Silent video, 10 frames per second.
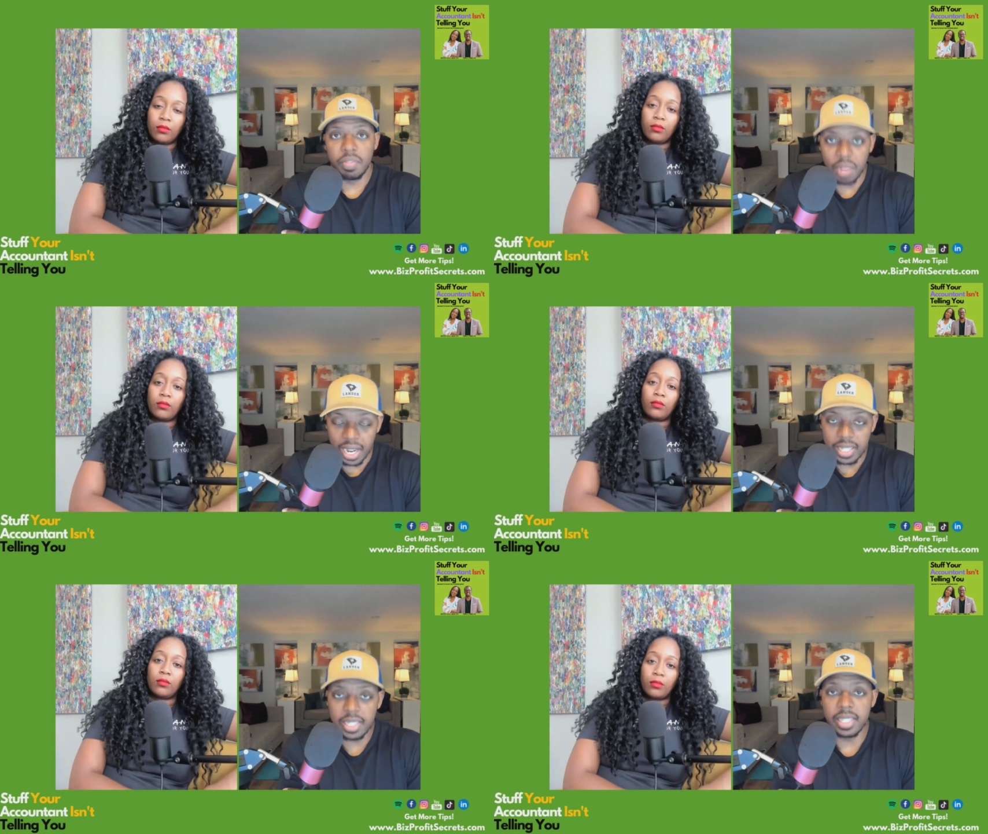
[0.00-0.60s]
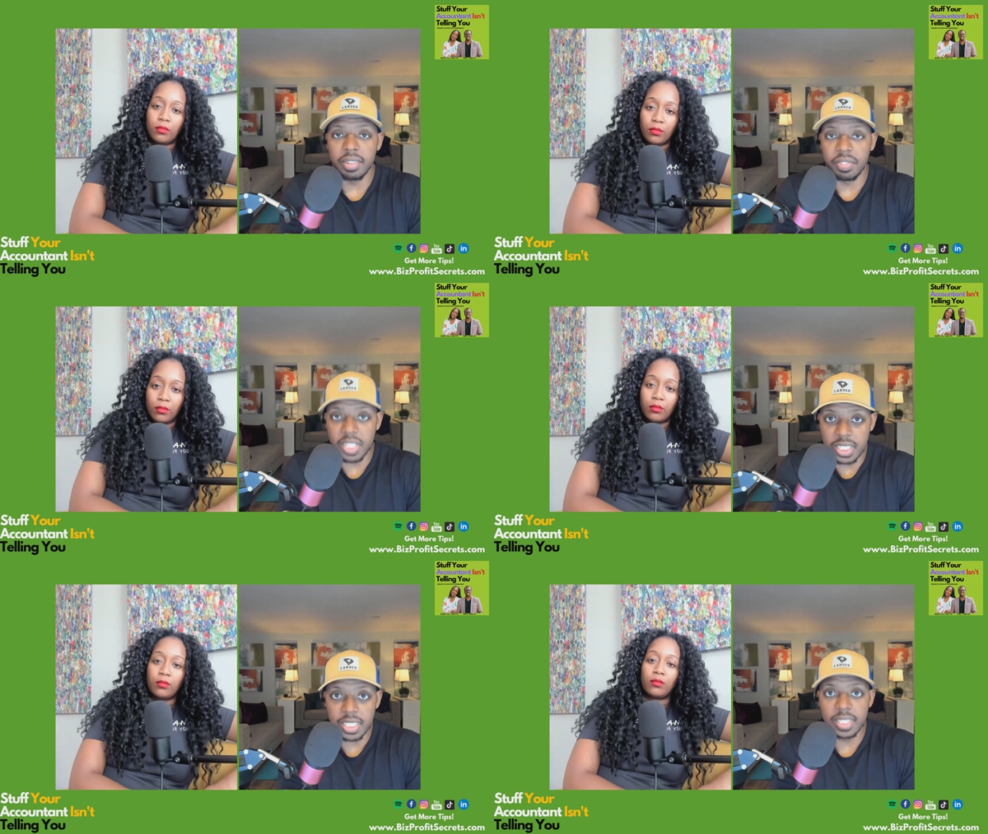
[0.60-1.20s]
Speaker 1: finding
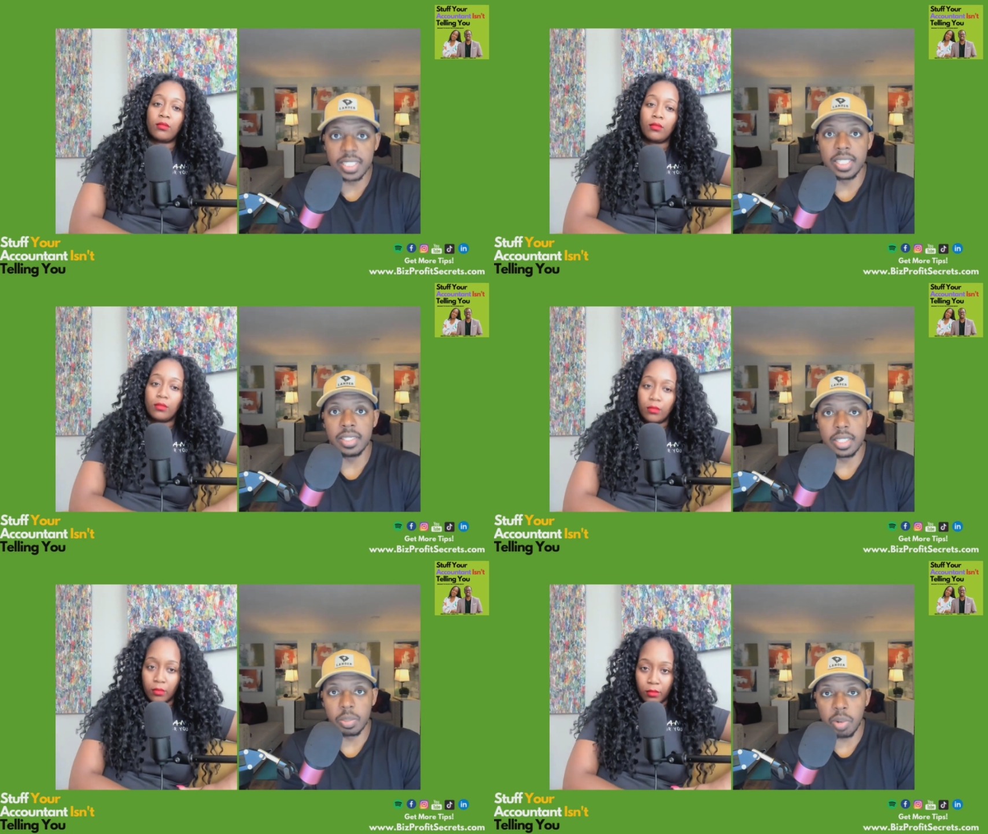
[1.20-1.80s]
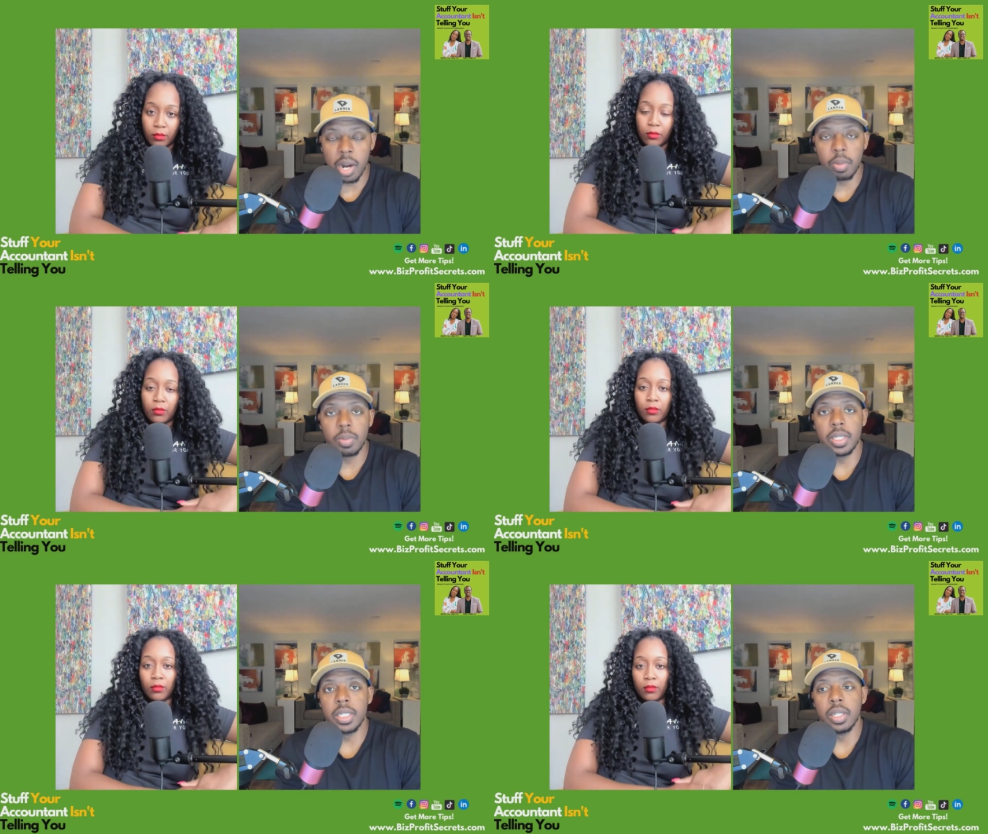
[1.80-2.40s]
efficiencies is
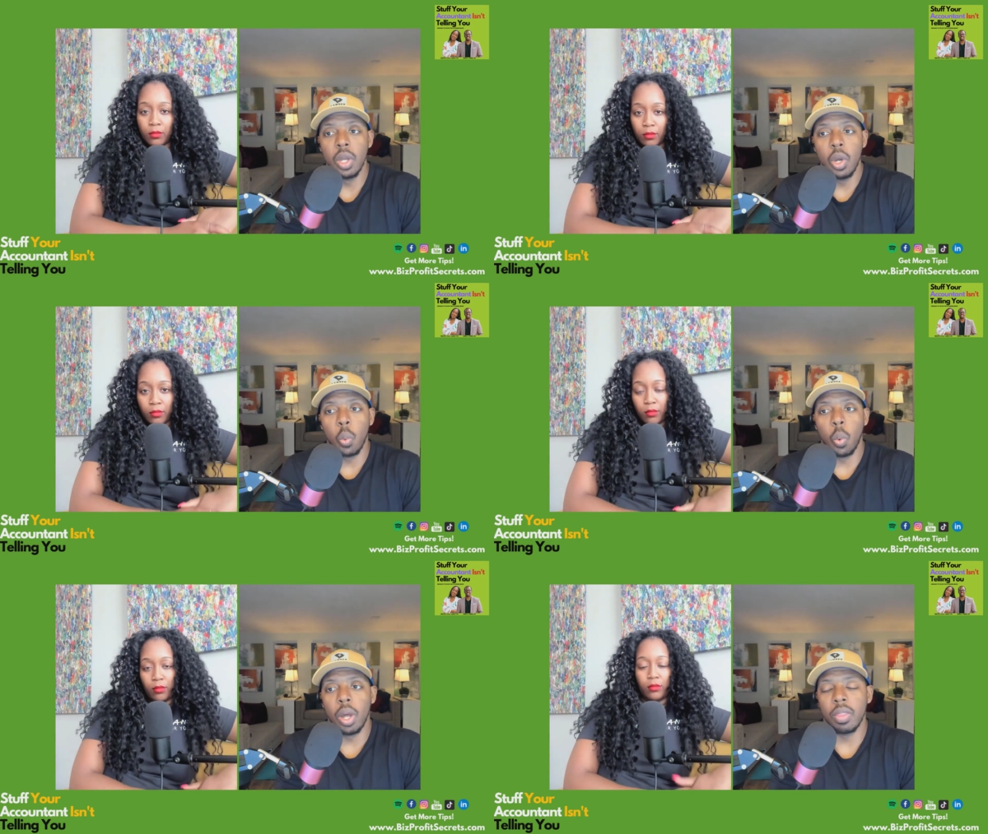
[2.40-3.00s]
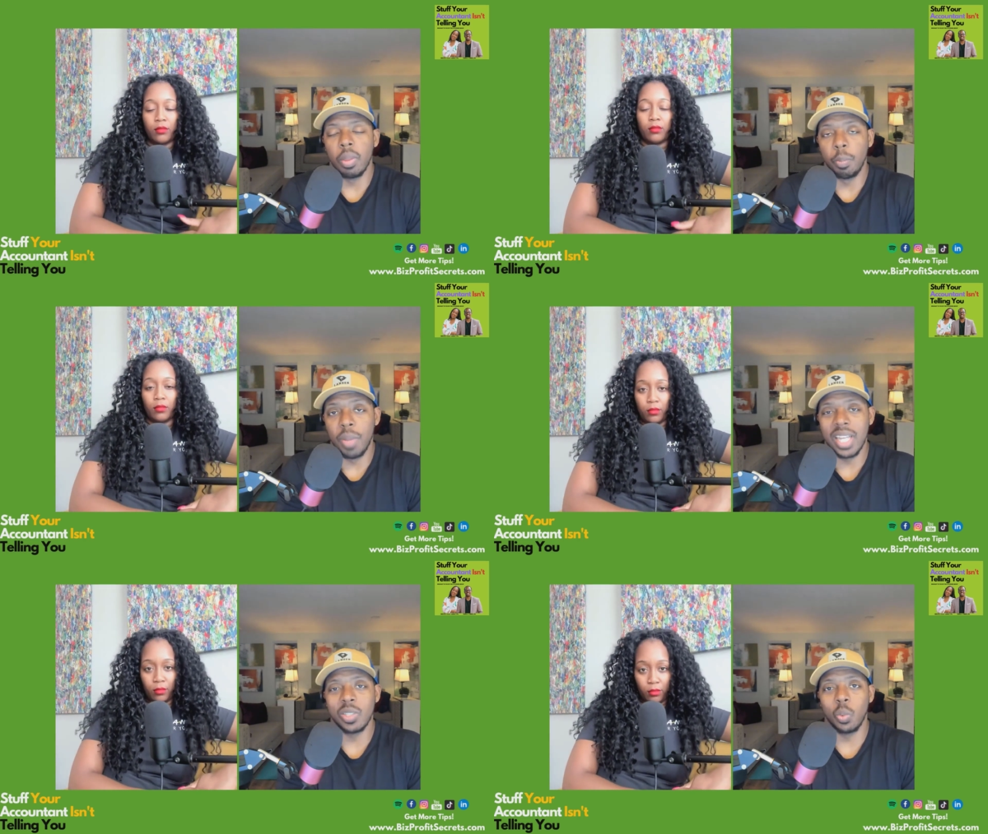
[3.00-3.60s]
probably one of the
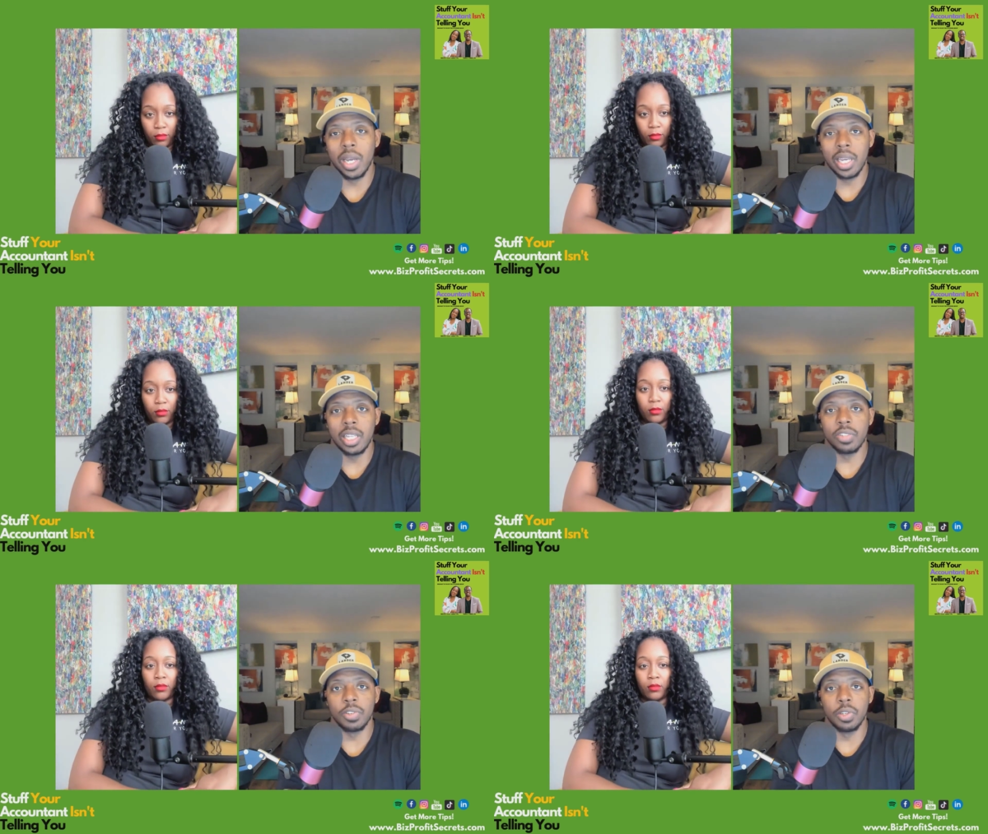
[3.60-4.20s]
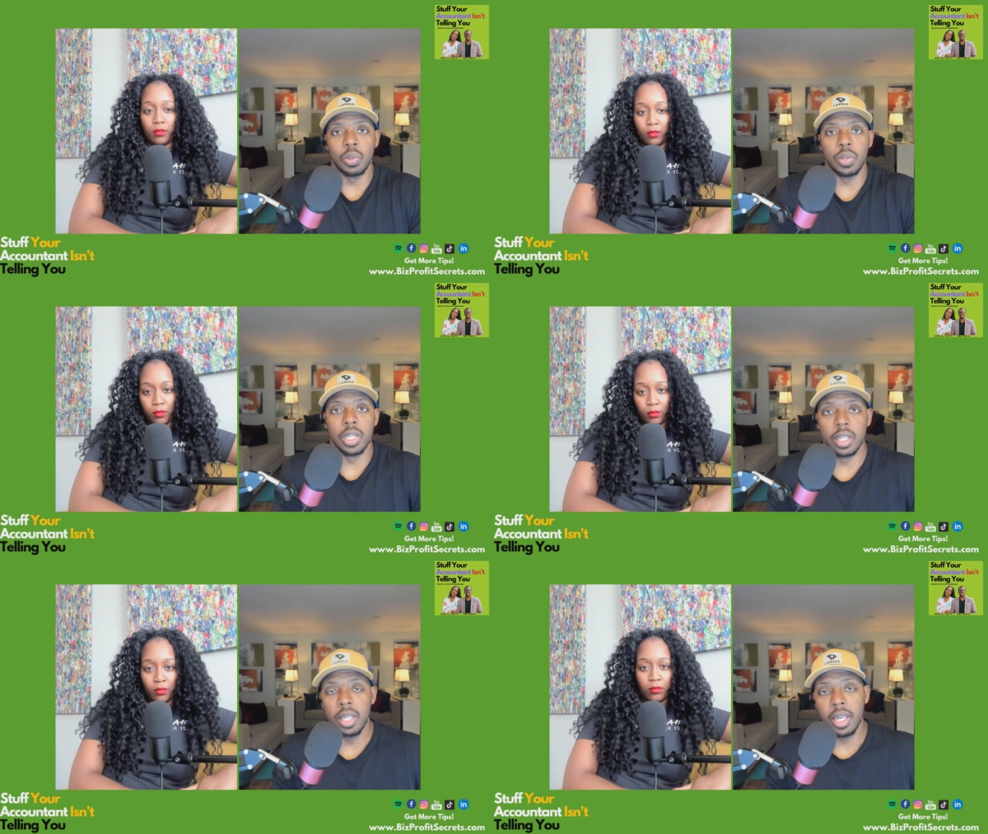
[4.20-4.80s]
best ways for you
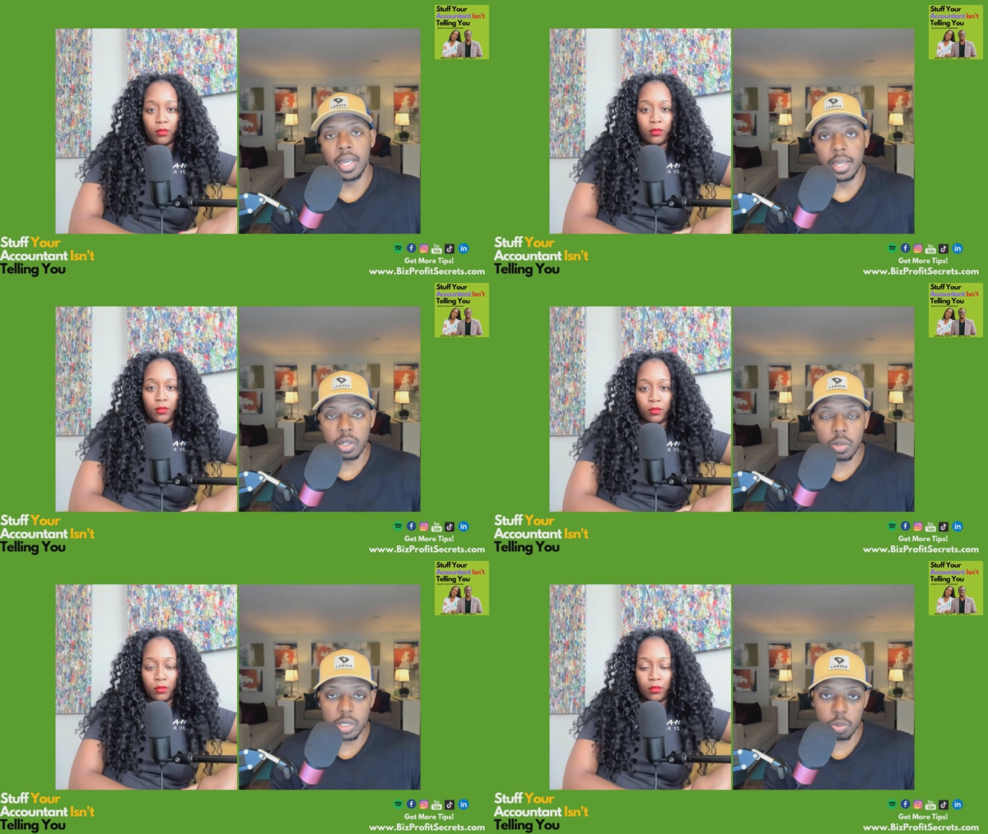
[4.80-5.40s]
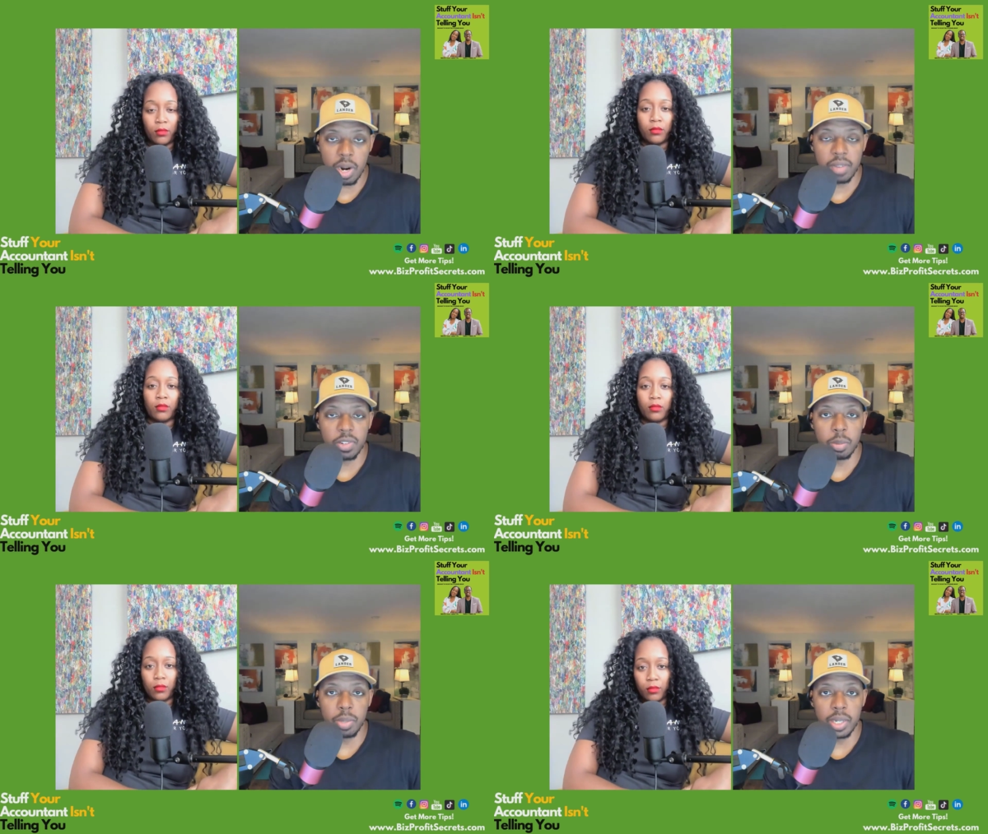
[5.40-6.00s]
to increase
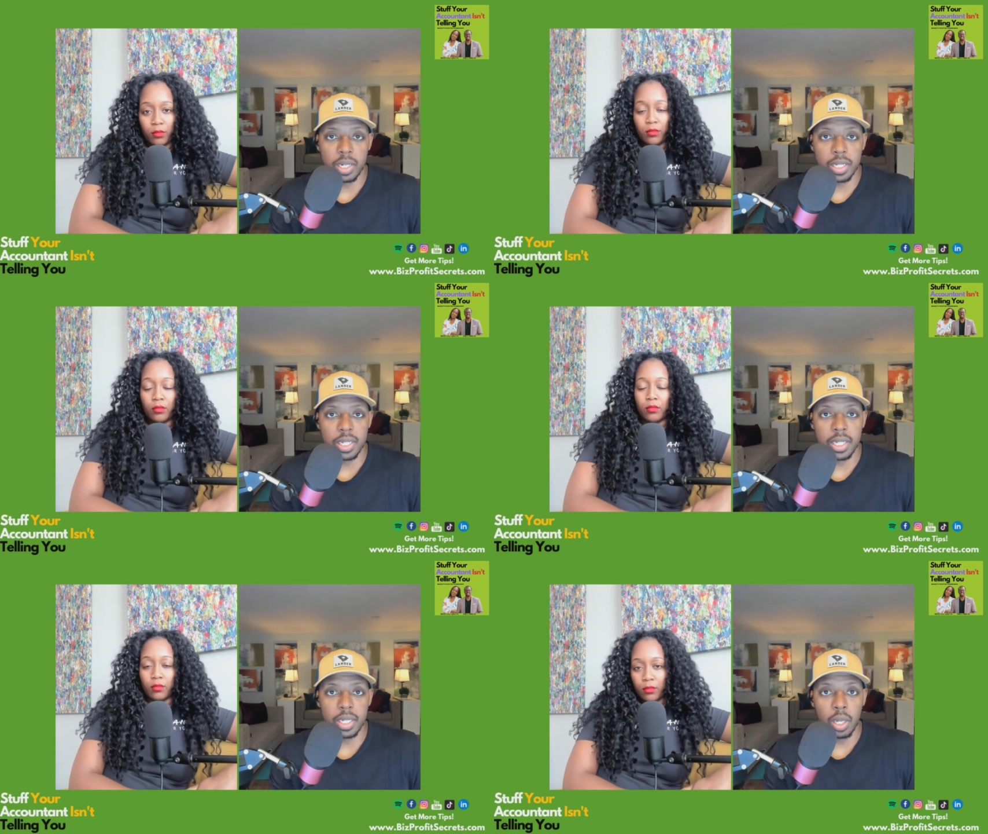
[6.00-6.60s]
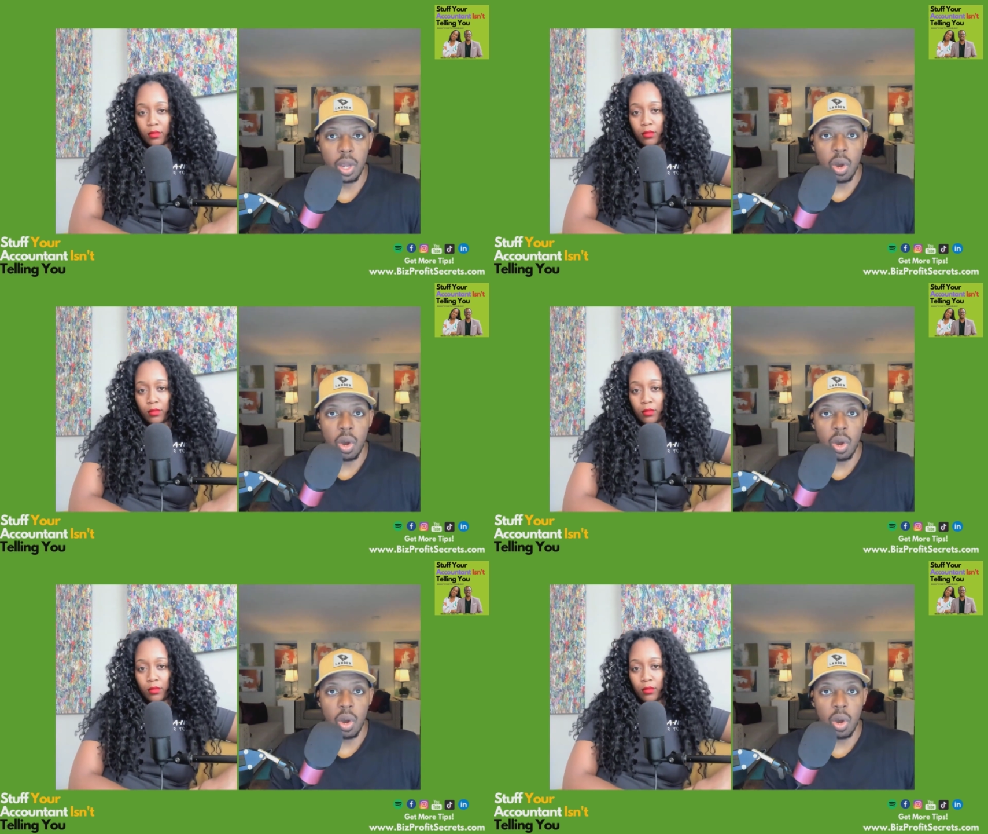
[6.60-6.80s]
profitability